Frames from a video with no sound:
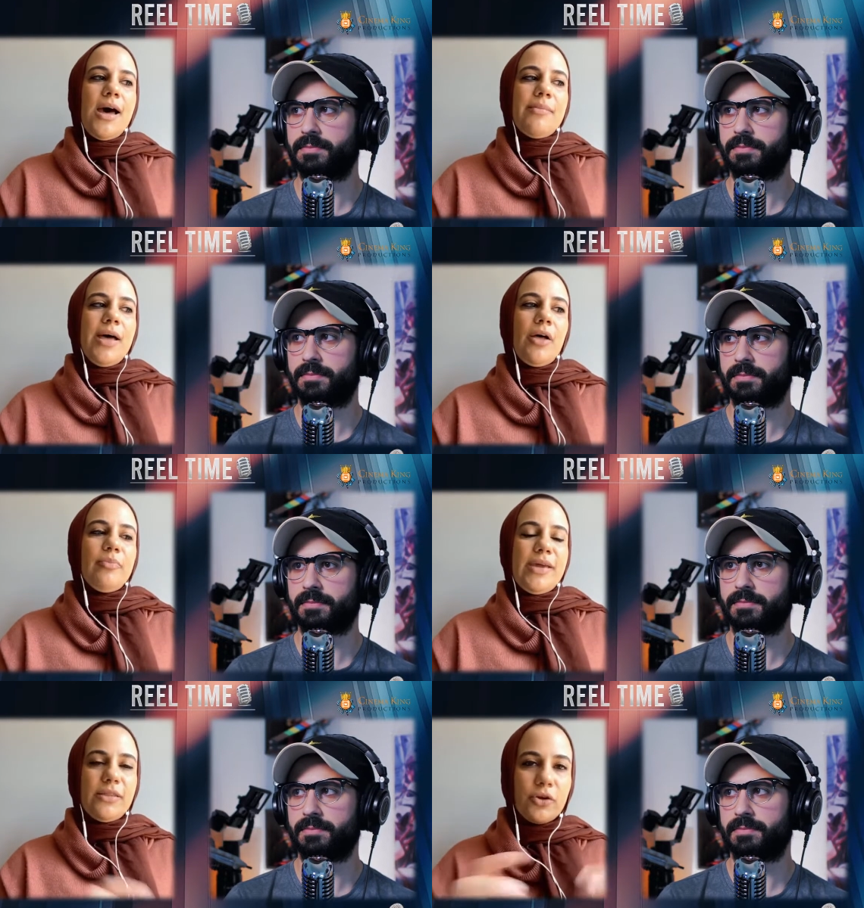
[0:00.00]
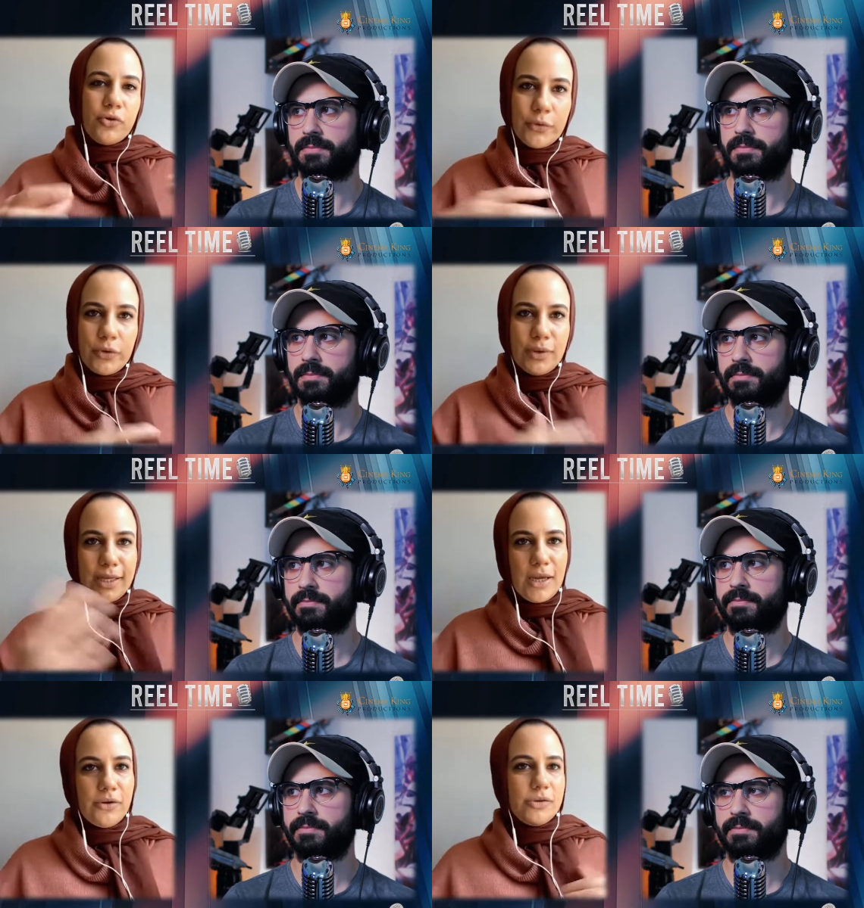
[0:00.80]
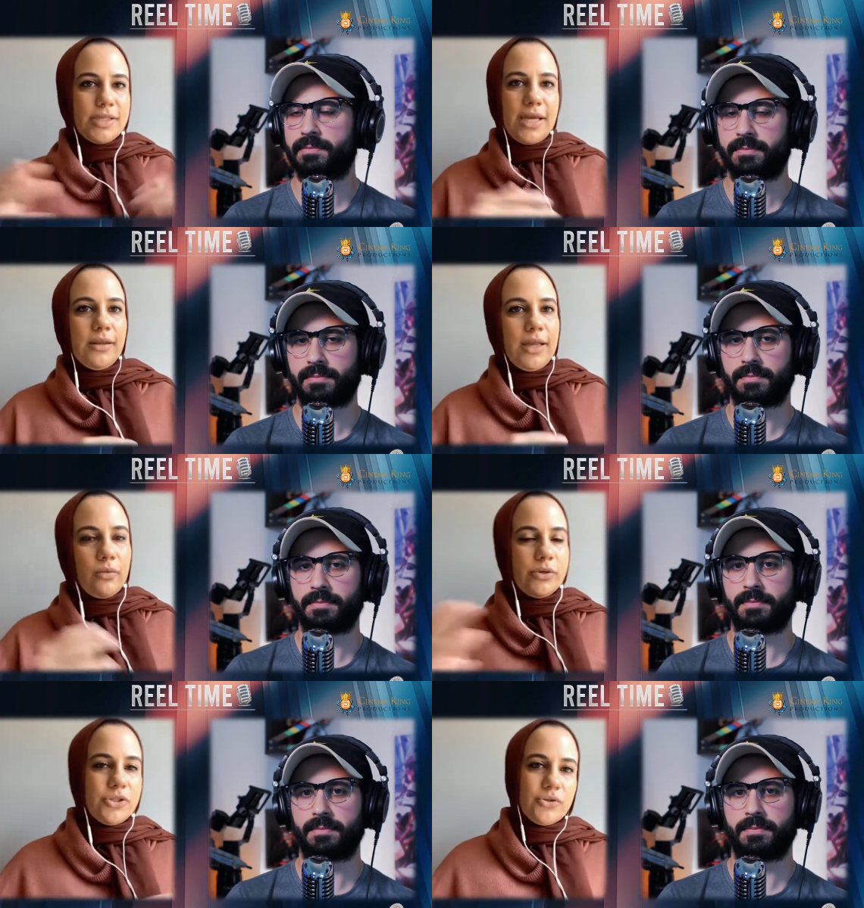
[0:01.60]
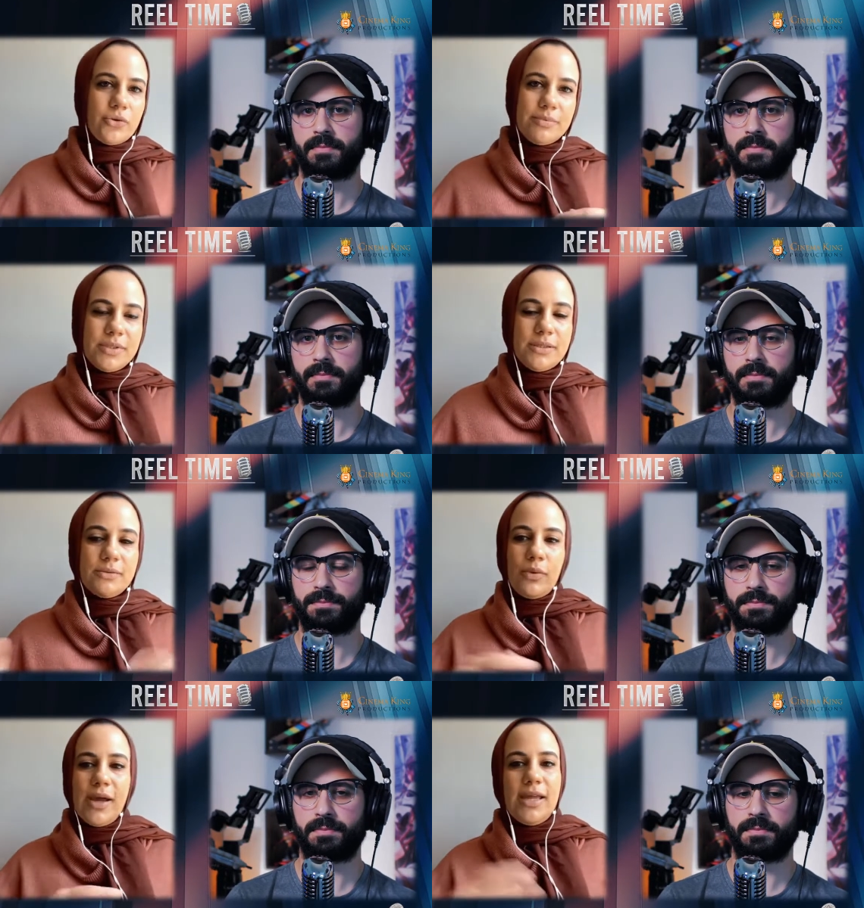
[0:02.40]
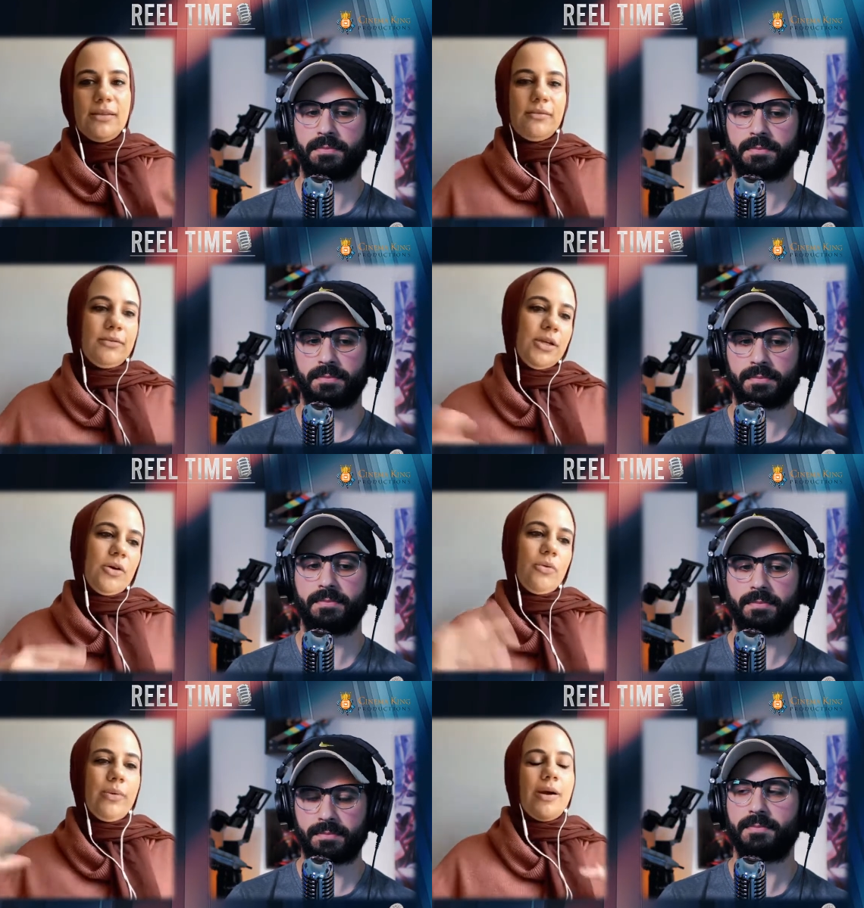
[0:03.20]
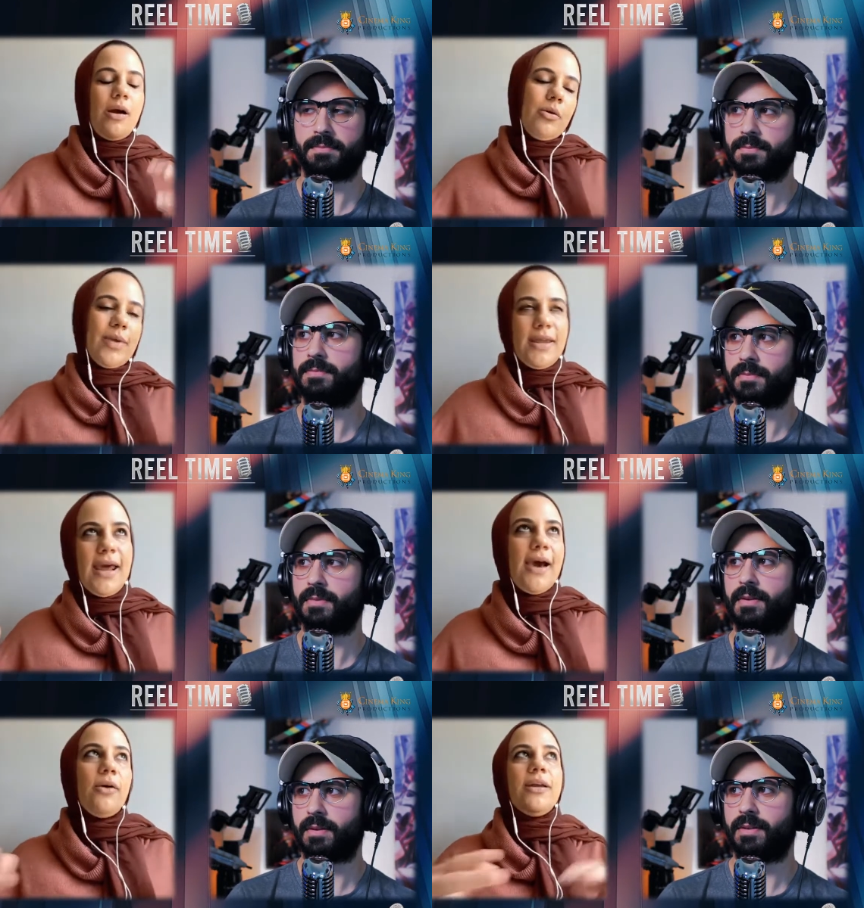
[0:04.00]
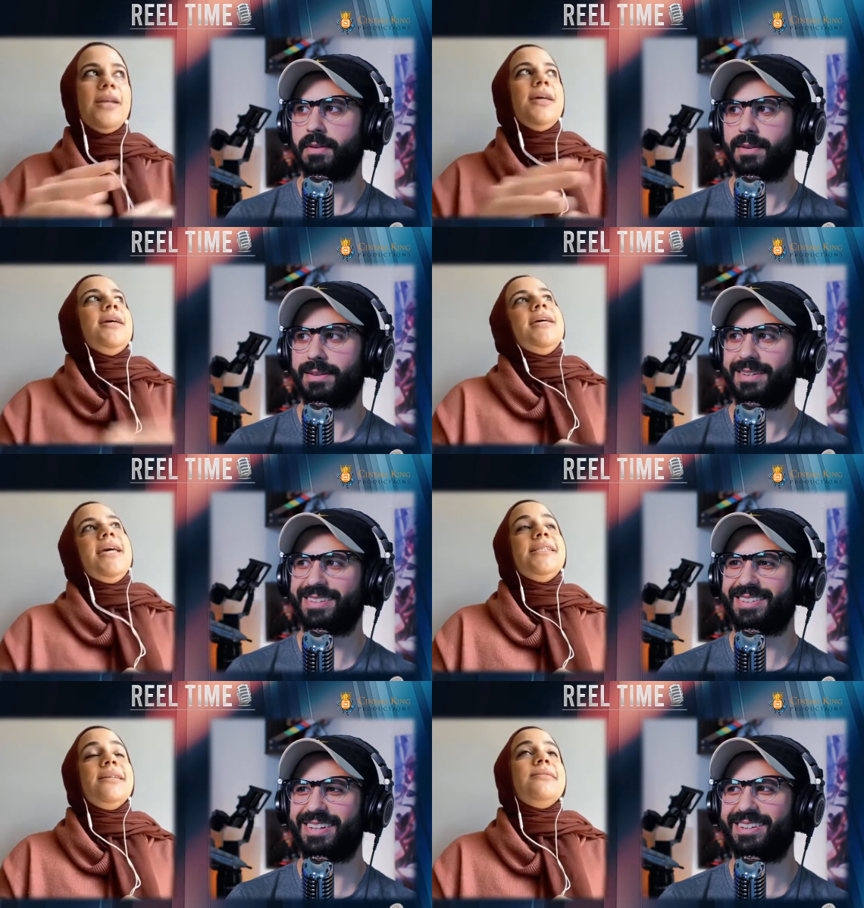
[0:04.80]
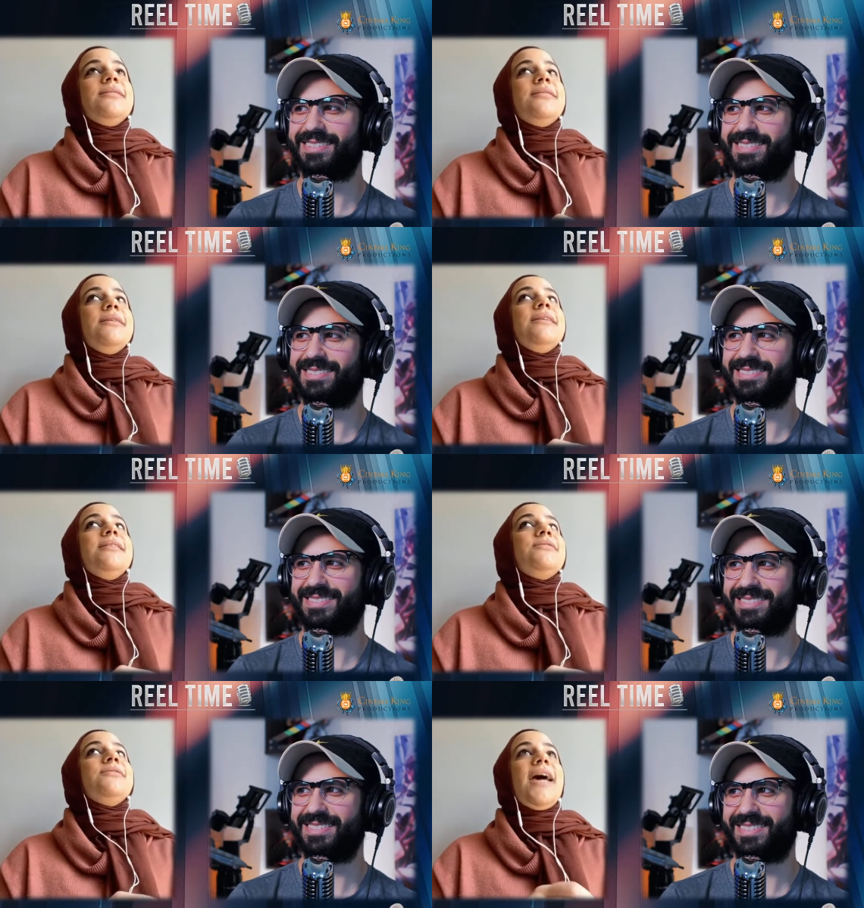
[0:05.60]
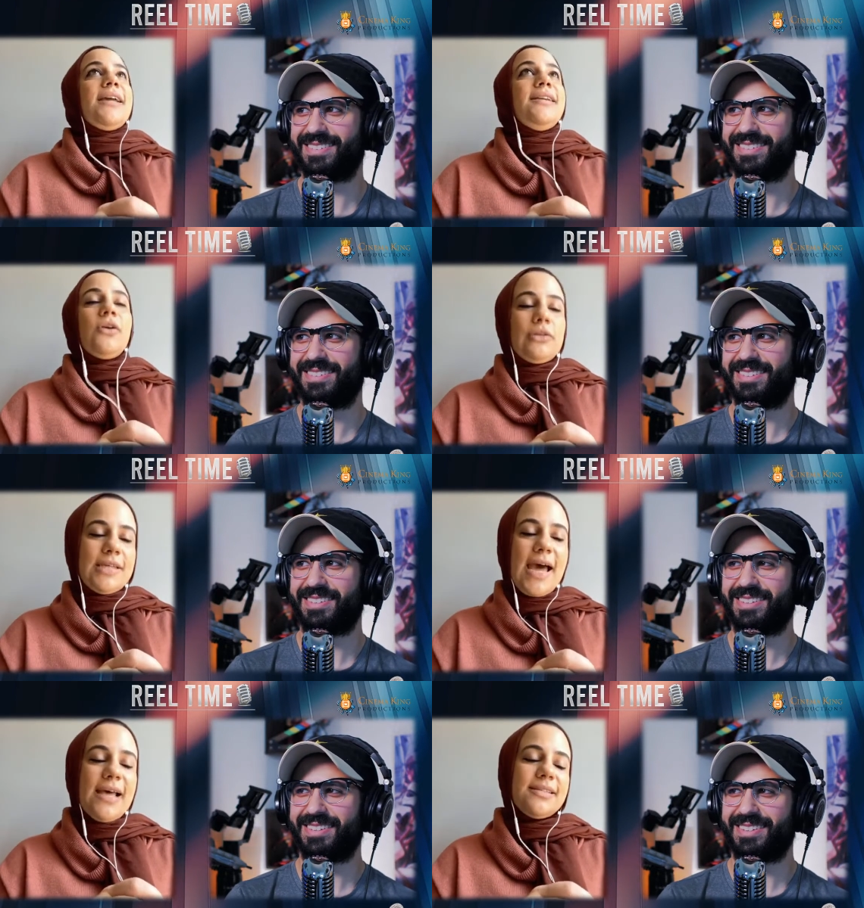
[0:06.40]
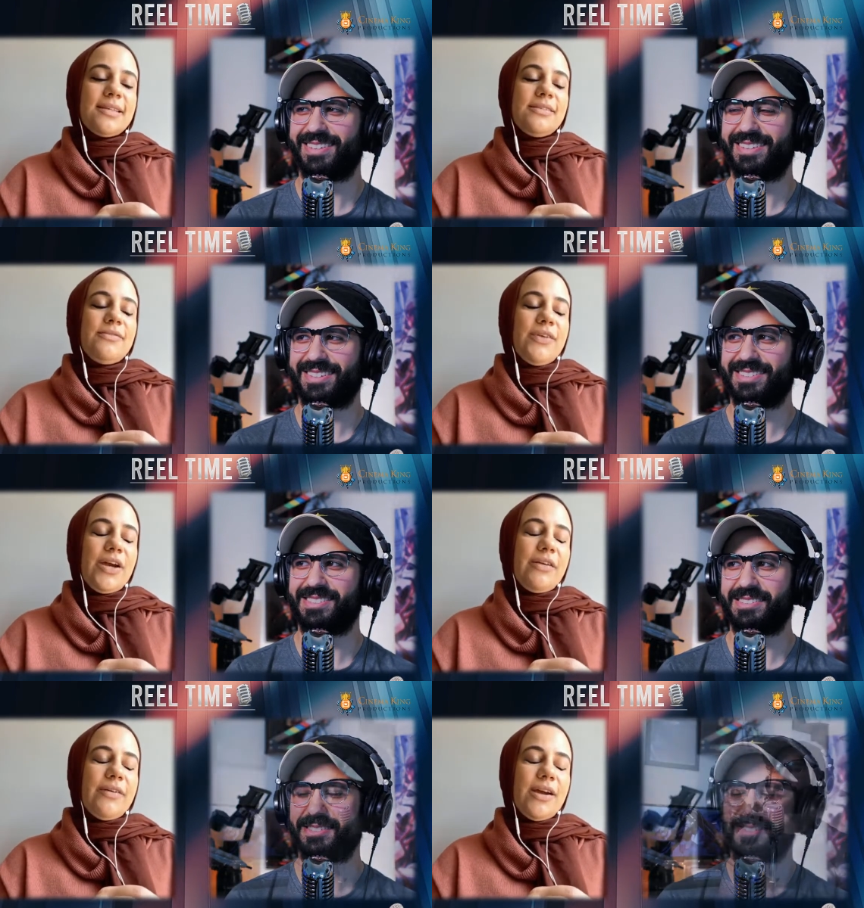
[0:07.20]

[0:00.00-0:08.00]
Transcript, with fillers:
Speaker 1: um, helping the crew like understand like which script is what and you know where are we now and it's a yeah. it's a technical task it's very